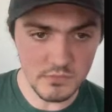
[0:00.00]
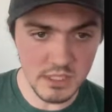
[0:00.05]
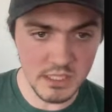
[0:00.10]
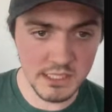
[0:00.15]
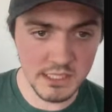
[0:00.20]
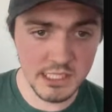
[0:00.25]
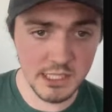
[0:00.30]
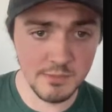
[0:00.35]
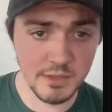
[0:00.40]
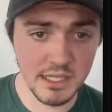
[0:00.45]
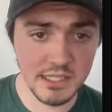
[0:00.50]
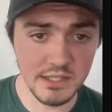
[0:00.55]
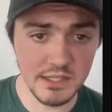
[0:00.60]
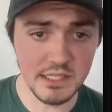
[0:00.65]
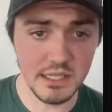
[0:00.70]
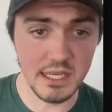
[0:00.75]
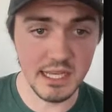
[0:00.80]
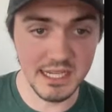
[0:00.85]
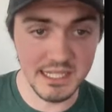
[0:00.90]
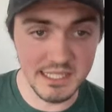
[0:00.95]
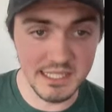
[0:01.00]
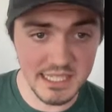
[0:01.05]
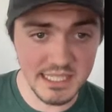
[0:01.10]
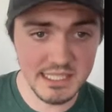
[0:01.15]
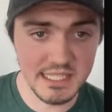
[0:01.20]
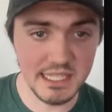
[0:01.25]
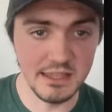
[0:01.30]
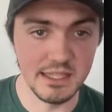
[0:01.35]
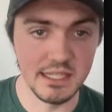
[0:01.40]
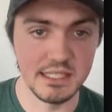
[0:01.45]
some
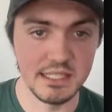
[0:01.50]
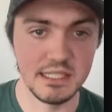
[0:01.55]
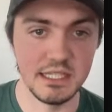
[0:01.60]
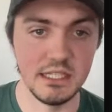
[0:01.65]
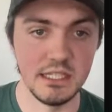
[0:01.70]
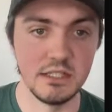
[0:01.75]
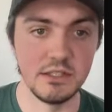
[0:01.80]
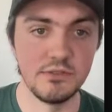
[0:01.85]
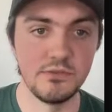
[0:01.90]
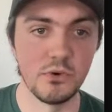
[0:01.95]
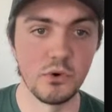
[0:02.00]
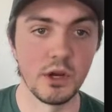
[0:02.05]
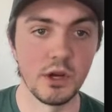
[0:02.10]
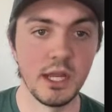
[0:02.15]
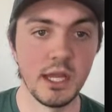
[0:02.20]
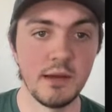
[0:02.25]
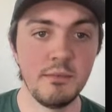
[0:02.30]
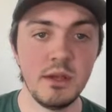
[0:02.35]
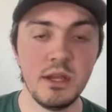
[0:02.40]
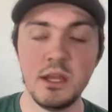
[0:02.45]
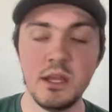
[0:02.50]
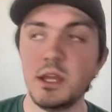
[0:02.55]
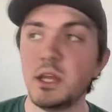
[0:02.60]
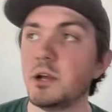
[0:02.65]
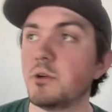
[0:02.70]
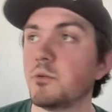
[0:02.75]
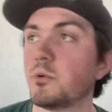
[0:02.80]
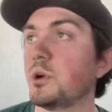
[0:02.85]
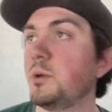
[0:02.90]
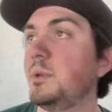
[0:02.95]
existing listings for you.
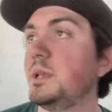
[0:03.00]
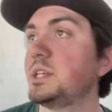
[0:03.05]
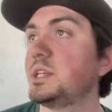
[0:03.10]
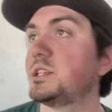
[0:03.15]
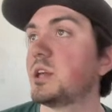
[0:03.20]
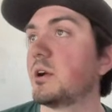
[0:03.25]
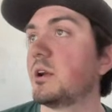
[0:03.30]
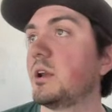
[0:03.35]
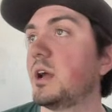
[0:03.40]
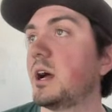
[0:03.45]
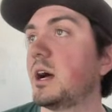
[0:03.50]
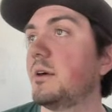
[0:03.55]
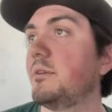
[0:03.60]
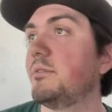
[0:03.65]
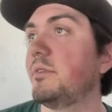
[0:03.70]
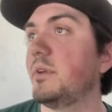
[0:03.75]
We're going to be starting off